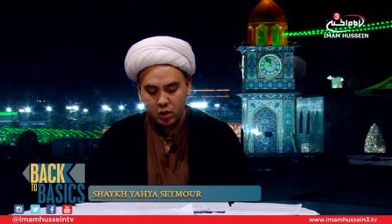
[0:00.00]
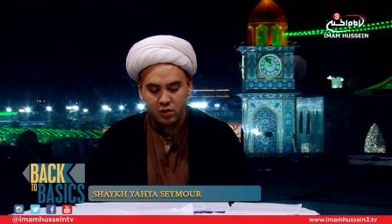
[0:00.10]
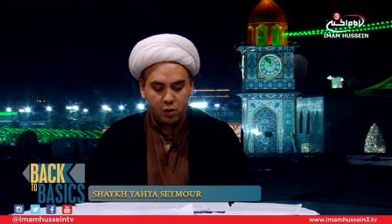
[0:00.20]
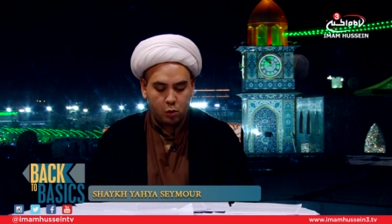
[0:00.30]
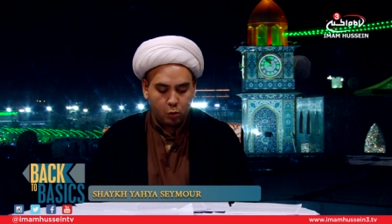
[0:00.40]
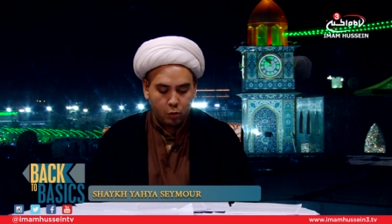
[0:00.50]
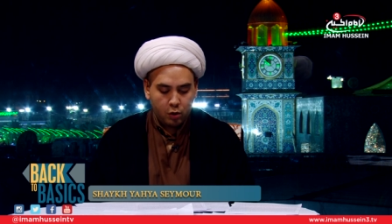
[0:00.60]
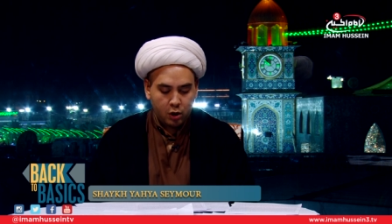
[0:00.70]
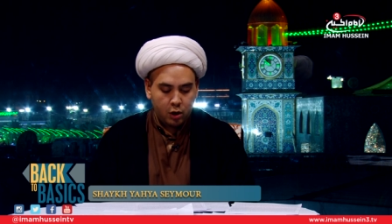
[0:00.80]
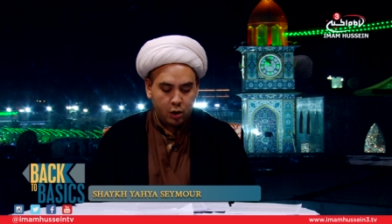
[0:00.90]
Two,
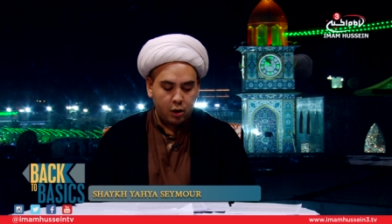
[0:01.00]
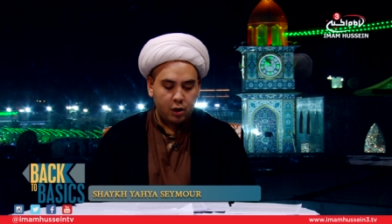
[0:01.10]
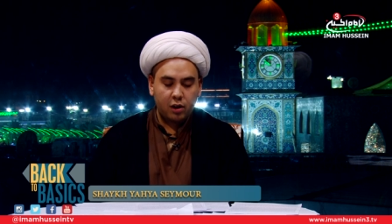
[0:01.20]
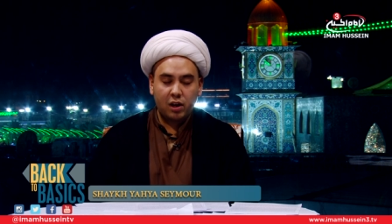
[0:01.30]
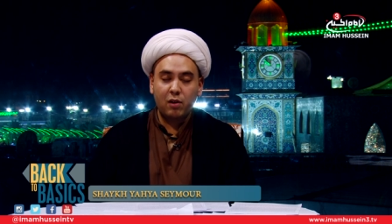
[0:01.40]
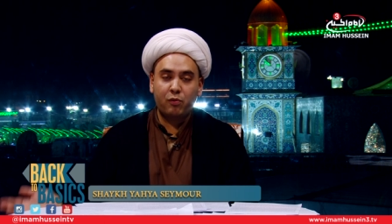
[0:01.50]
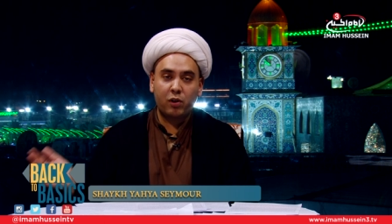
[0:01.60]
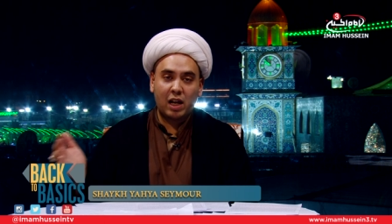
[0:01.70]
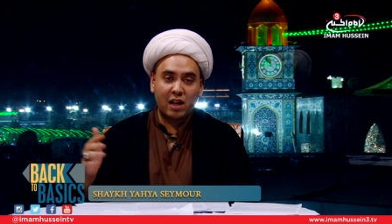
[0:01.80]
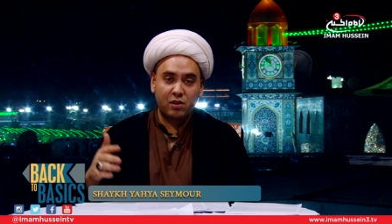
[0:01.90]
if the
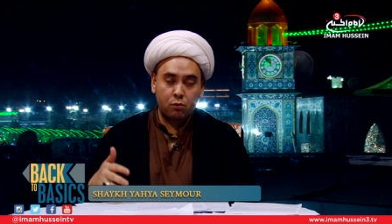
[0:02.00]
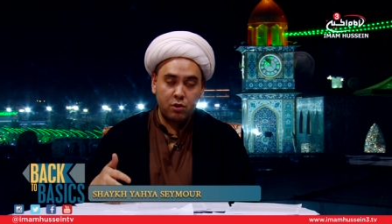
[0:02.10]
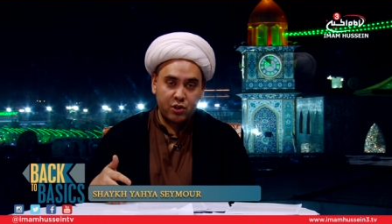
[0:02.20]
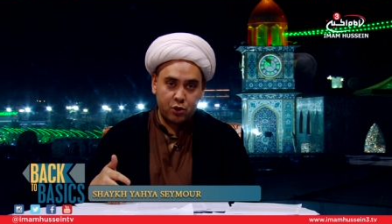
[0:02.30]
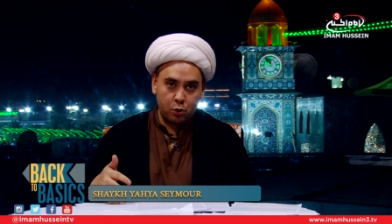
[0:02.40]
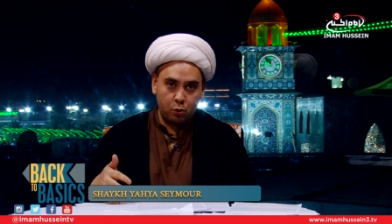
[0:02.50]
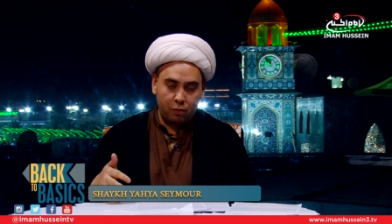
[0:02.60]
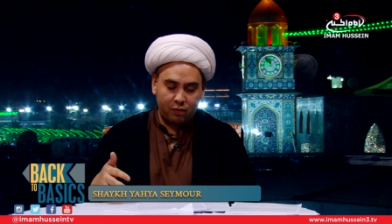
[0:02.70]
latter is true,